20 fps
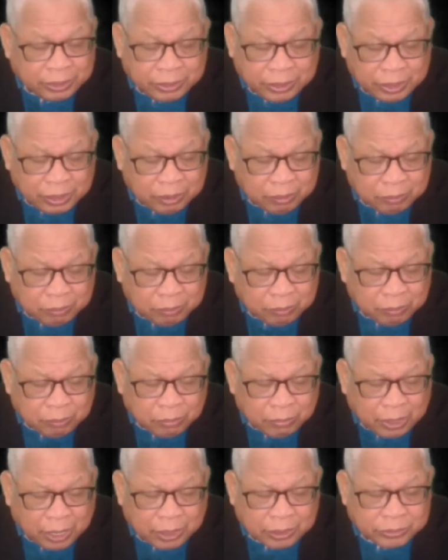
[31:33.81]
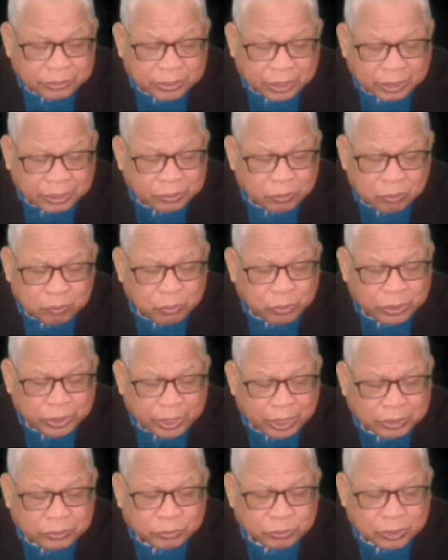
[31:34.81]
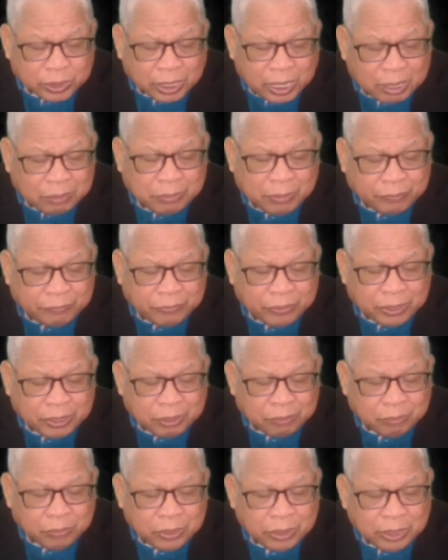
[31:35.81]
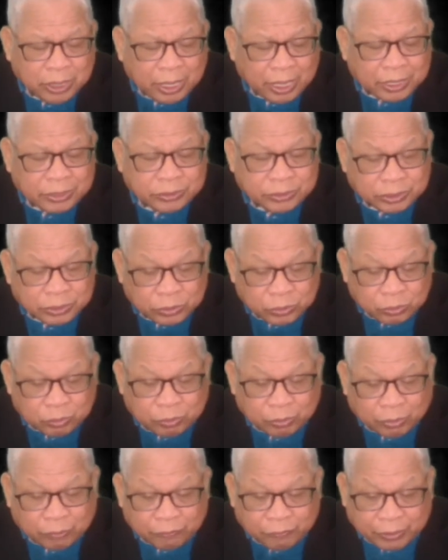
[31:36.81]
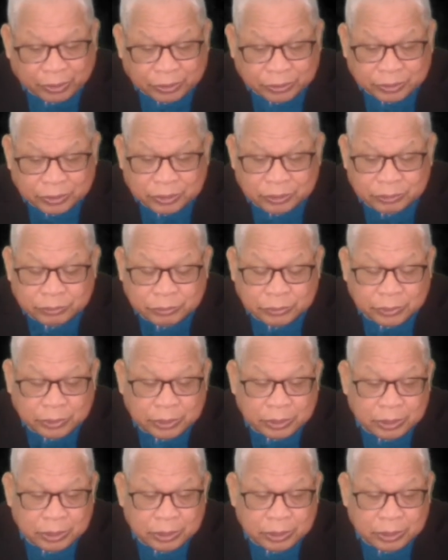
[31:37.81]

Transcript: nothing else, and nobody else will come after him as a new prophet.